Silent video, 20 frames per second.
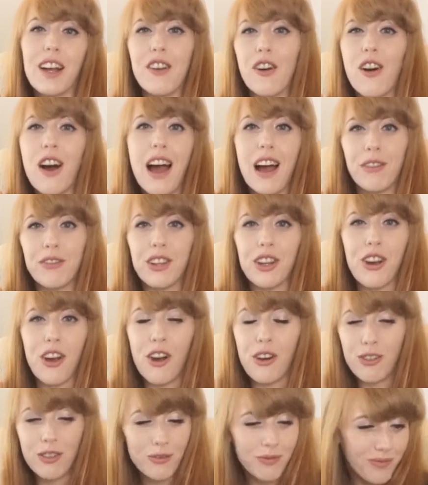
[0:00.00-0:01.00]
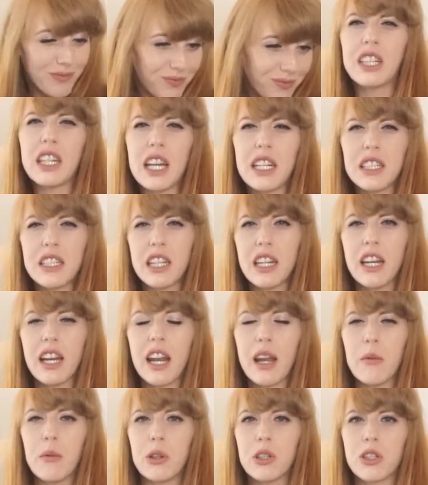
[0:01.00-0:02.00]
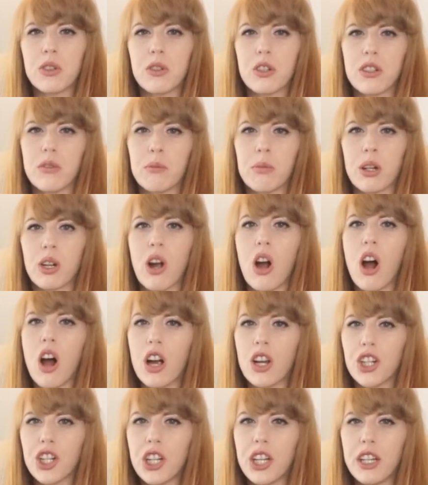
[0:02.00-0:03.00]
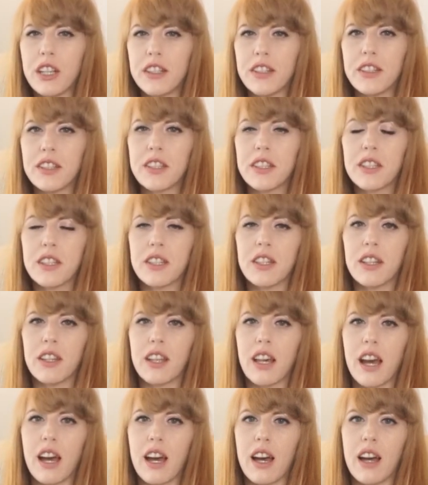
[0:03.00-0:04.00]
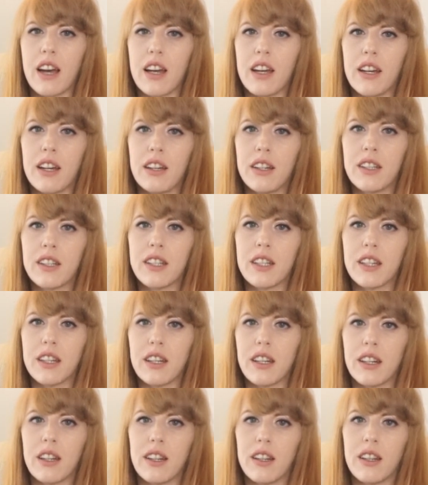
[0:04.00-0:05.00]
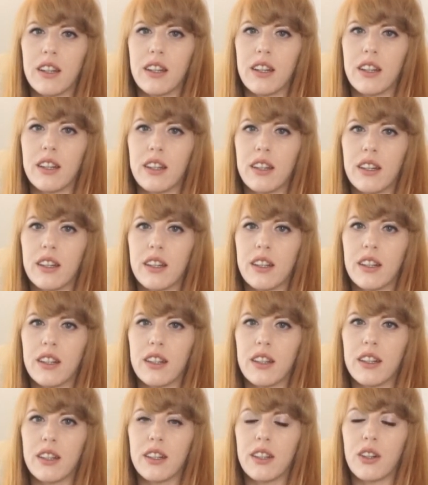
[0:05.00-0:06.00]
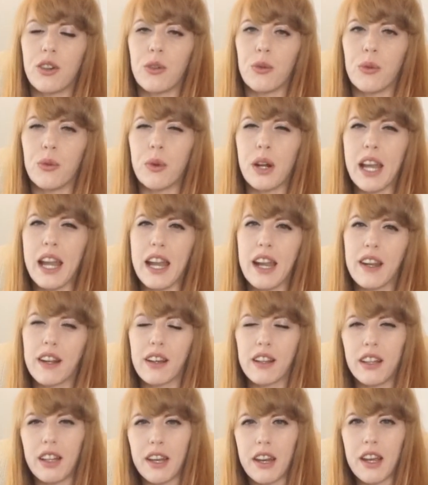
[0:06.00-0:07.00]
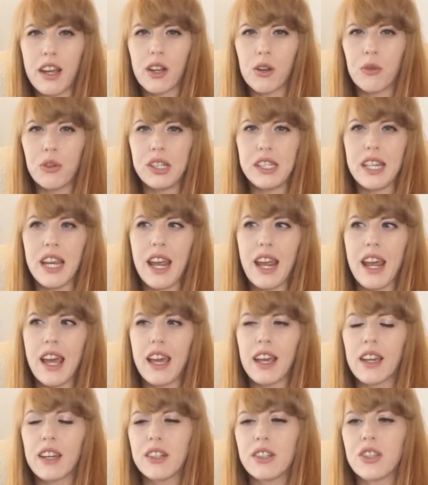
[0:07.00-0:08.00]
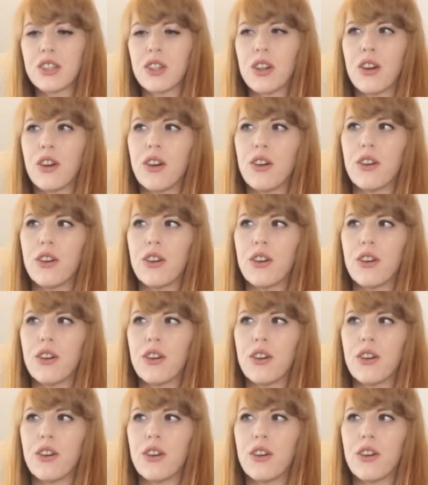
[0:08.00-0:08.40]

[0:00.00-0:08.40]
Good thing I don't have to know. With the COVID testing came all sorts of precautions that Reed Clinic would take.